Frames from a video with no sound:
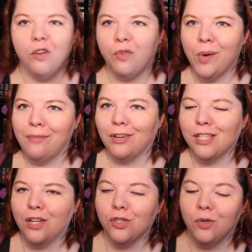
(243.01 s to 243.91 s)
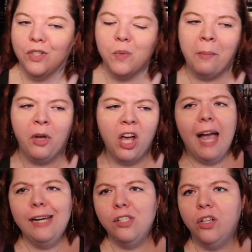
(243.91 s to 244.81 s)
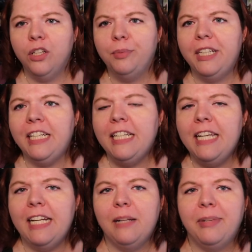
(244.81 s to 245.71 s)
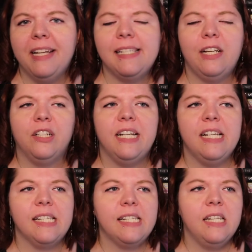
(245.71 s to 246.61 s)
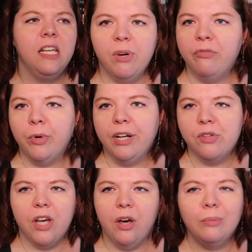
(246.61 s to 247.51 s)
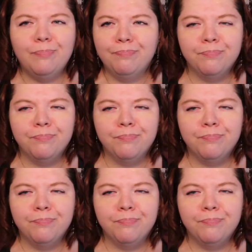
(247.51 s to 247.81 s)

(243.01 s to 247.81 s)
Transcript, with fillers: So for reference, I'll just hold this one book. I started reading the Anita Blake series three or four years ago.